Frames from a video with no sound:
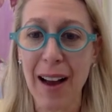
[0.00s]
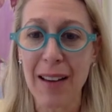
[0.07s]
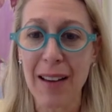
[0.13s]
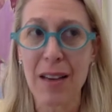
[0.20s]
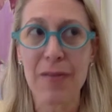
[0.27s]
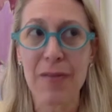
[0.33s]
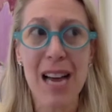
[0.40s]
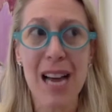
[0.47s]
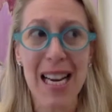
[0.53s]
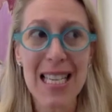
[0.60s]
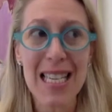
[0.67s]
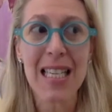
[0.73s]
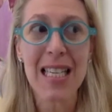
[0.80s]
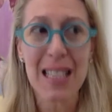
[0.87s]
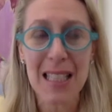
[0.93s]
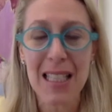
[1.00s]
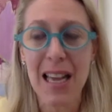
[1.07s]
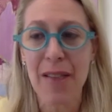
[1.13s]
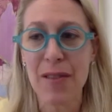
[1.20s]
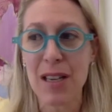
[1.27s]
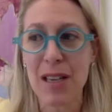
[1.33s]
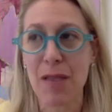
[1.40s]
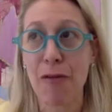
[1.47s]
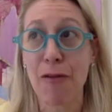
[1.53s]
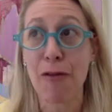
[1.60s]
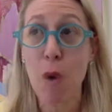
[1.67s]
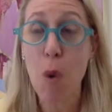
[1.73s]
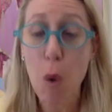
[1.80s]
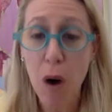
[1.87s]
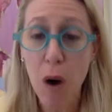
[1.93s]
Act of nineteen
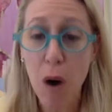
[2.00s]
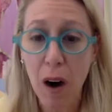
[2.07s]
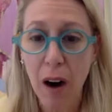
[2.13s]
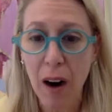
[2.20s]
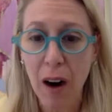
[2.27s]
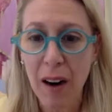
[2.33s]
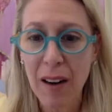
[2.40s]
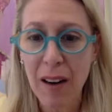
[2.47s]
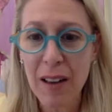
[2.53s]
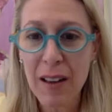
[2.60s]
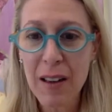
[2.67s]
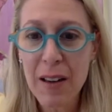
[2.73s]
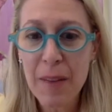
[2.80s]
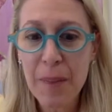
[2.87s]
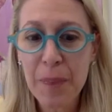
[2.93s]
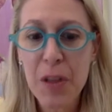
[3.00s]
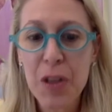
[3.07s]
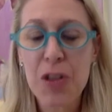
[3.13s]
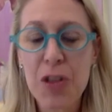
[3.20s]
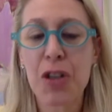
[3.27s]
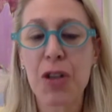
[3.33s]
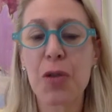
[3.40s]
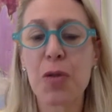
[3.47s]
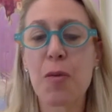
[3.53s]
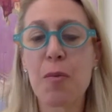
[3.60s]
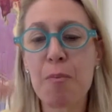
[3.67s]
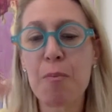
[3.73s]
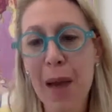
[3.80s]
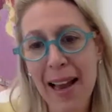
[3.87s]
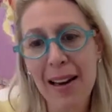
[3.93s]
seventy-four to
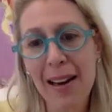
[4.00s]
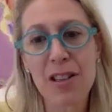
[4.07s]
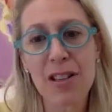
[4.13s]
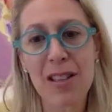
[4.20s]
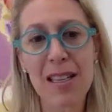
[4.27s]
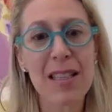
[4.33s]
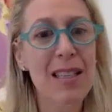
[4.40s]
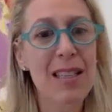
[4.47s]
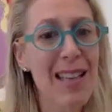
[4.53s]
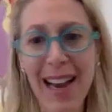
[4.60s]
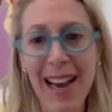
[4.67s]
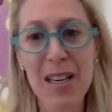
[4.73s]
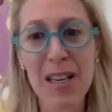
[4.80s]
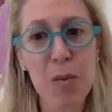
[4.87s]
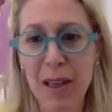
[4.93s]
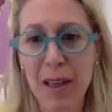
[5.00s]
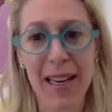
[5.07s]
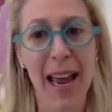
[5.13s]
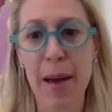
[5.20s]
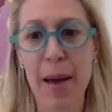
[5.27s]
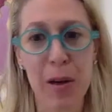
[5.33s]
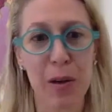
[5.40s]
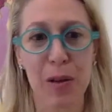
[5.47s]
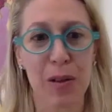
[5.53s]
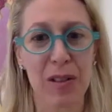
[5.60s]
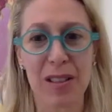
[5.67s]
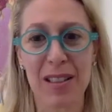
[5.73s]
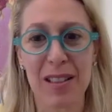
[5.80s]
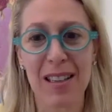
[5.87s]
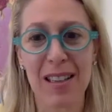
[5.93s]
manage these ninety-one
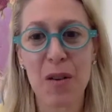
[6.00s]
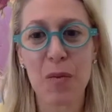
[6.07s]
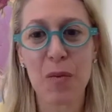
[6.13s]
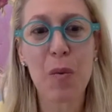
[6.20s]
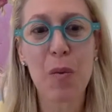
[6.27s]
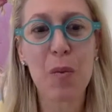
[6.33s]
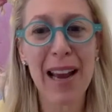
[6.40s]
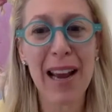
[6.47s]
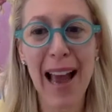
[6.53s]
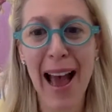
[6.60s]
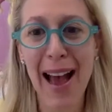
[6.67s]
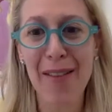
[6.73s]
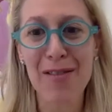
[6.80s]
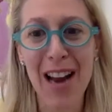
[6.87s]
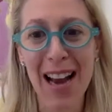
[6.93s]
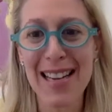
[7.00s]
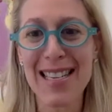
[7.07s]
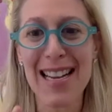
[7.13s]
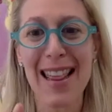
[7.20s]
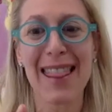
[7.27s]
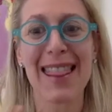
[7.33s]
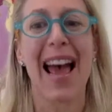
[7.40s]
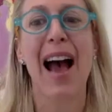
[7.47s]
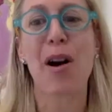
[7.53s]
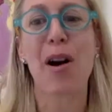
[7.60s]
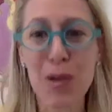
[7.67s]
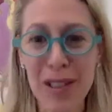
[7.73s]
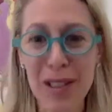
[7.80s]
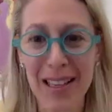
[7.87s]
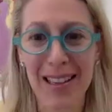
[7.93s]
chemicals when we have ninety
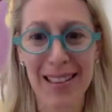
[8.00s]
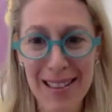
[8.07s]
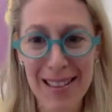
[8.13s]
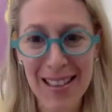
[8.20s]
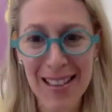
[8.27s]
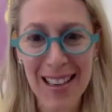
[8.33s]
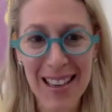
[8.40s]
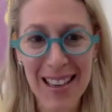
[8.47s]
thousand